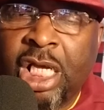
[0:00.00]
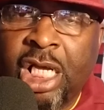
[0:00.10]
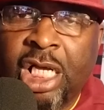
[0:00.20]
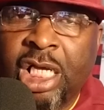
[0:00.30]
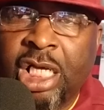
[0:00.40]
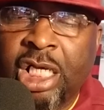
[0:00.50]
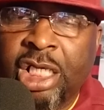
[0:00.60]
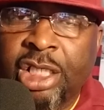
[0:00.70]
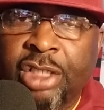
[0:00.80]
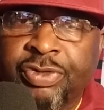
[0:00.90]

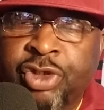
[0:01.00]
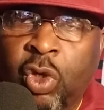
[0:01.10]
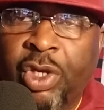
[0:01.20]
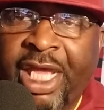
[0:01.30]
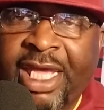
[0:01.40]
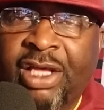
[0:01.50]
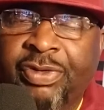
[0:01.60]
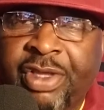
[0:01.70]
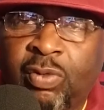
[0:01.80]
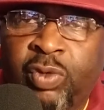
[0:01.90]
tore
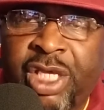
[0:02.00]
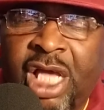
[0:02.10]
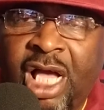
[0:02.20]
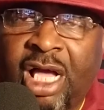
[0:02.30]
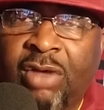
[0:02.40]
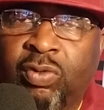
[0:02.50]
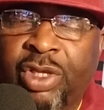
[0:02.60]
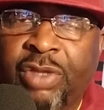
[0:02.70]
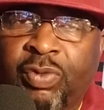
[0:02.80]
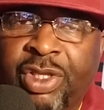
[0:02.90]
down that we are
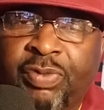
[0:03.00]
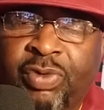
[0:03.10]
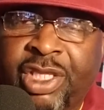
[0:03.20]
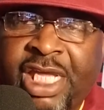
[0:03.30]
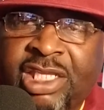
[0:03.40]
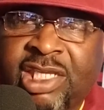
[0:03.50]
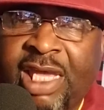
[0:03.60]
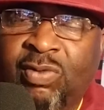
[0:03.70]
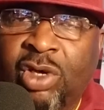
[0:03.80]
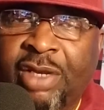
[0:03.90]
when they
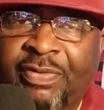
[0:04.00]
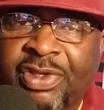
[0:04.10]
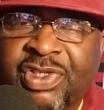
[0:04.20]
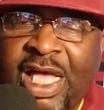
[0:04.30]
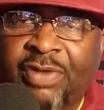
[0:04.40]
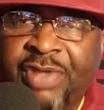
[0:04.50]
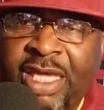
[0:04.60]
take one of us out.